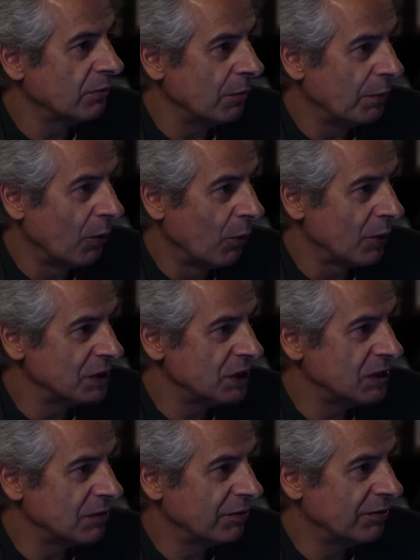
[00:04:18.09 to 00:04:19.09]
of
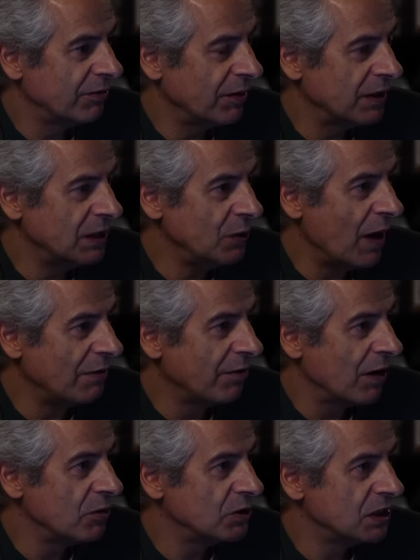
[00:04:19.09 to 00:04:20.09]
reports of
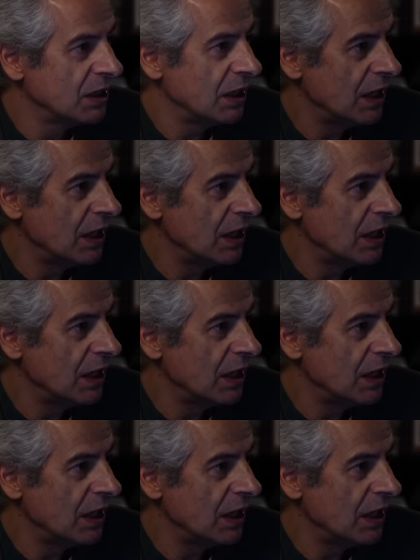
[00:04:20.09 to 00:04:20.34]
UFOs